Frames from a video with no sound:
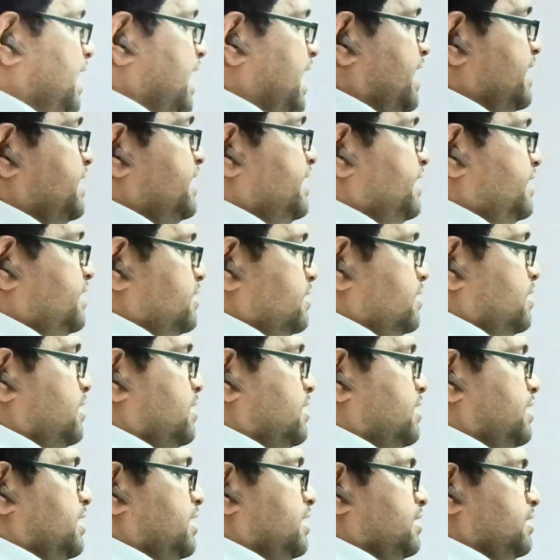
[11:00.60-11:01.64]
and it
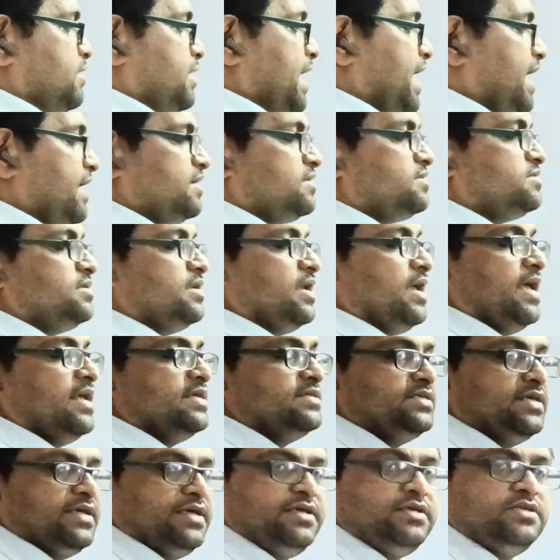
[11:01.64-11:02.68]
acts
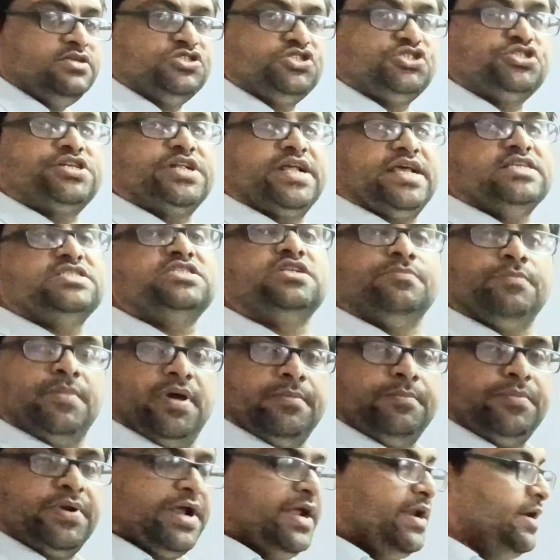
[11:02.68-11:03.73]
as a stretched
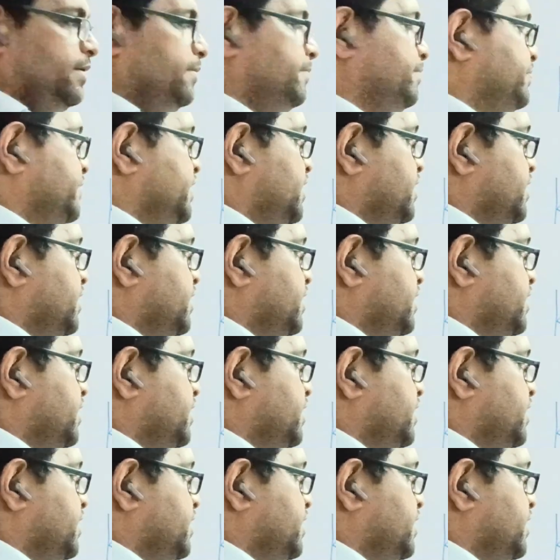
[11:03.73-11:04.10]
membrane.